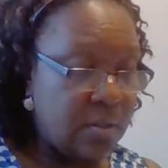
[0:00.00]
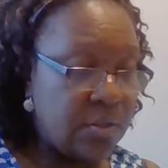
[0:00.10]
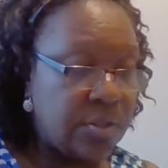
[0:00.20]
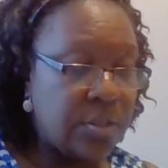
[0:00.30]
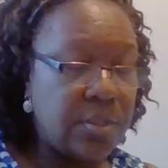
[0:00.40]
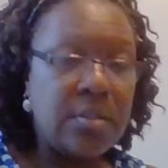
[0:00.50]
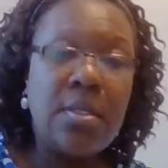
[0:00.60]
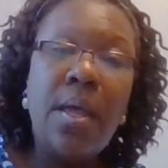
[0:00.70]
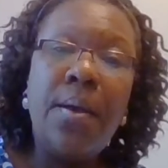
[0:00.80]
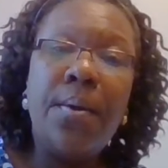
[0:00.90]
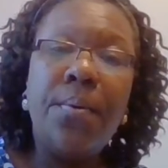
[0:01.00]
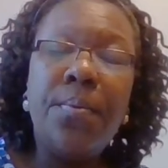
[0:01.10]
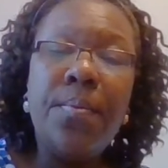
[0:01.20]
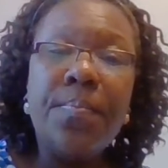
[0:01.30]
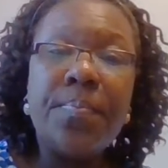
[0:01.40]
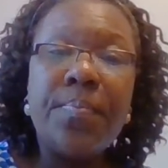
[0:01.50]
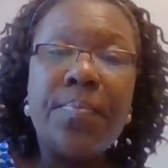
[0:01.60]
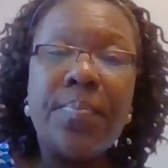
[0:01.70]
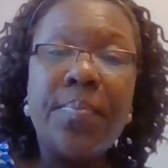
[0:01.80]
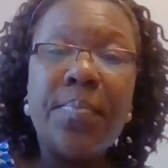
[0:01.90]
So
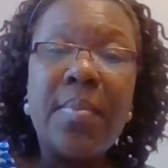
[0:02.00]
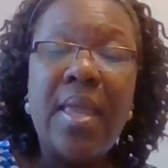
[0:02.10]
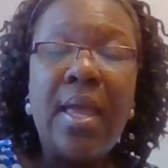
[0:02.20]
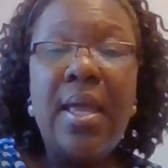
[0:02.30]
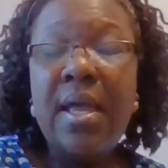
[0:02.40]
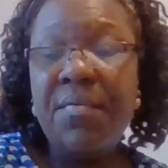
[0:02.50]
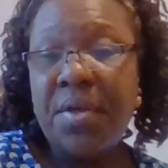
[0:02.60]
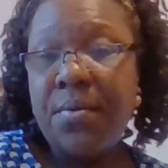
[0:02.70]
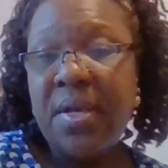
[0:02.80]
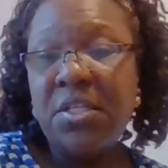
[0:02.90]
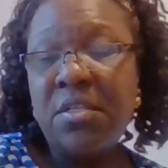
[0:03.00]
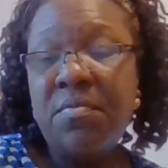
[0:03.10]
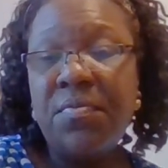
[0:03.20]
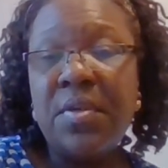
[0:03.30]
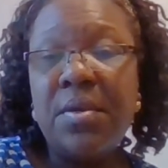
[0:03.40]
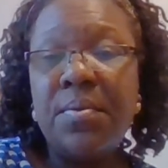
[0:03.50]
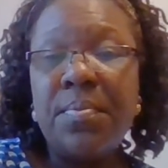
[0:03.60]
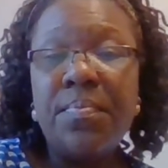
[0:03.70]
I have a question for you.